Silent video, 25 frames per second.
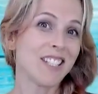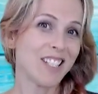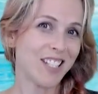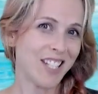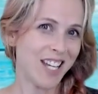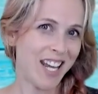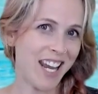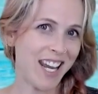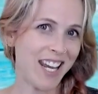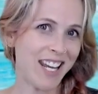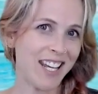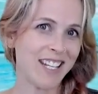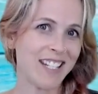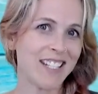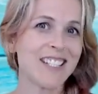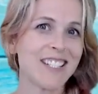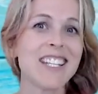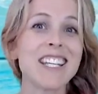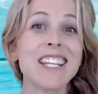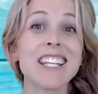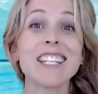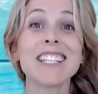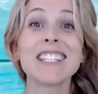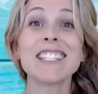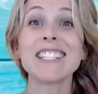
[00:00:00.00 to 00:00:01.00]

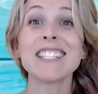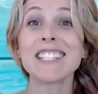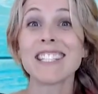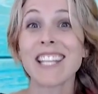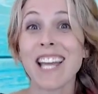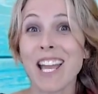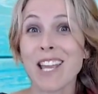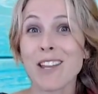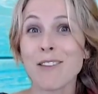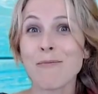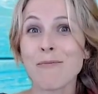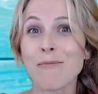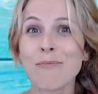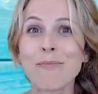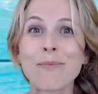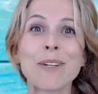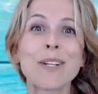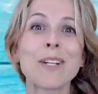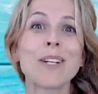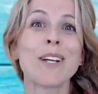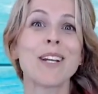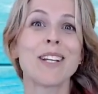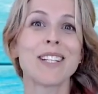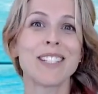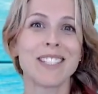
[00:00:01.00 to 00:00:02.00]
Changing
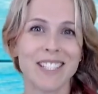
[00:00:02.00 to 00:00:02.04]
diaper,